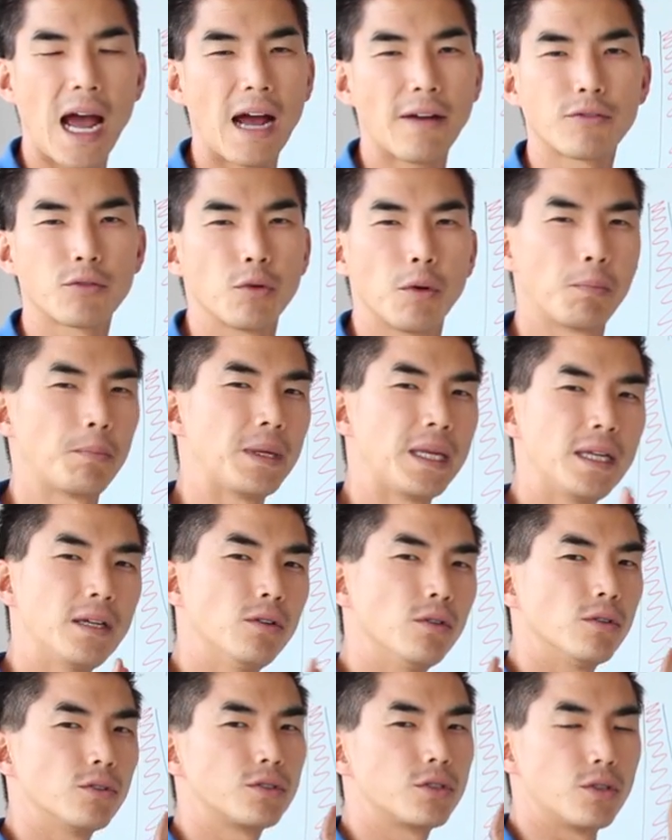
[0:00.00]
have to
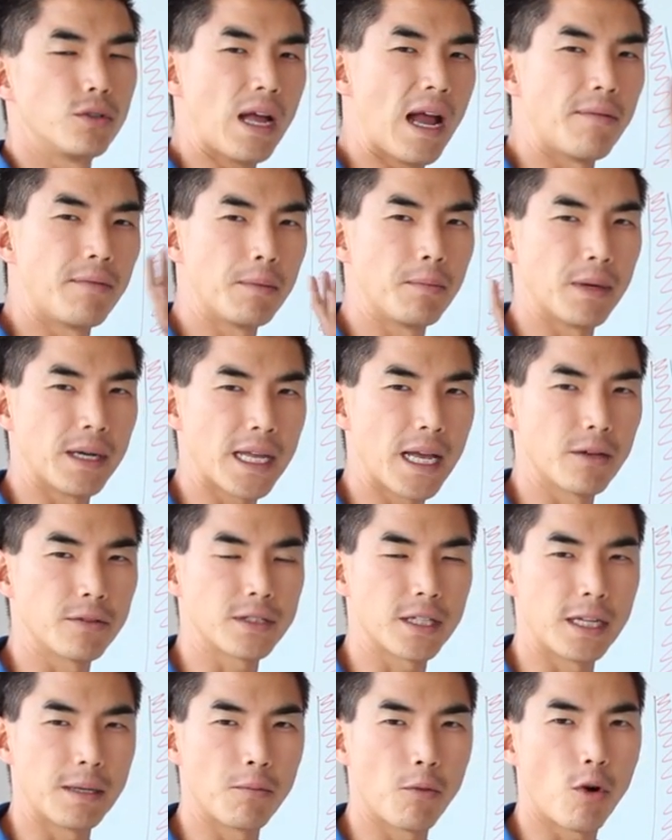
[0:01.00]
appeal to everybody
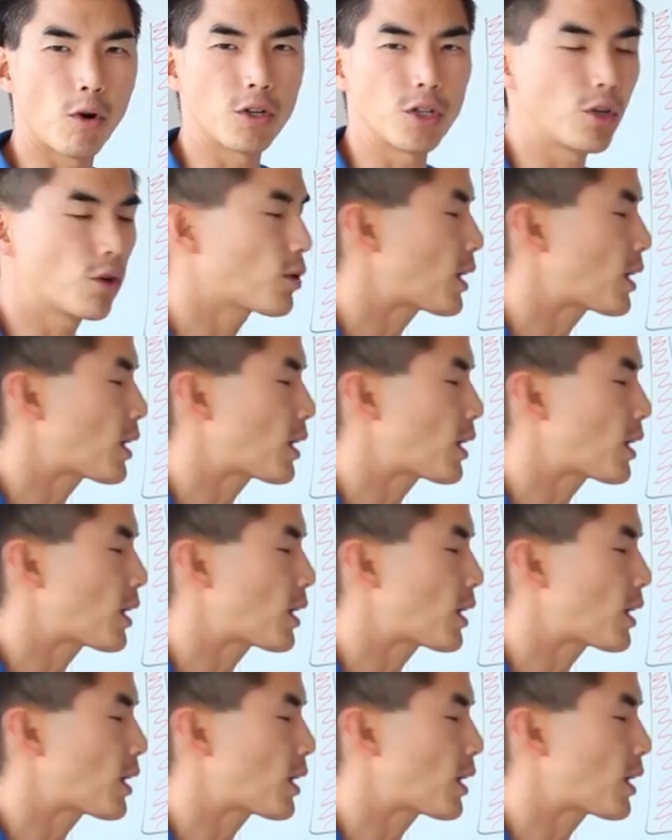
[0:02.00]
else anymore. You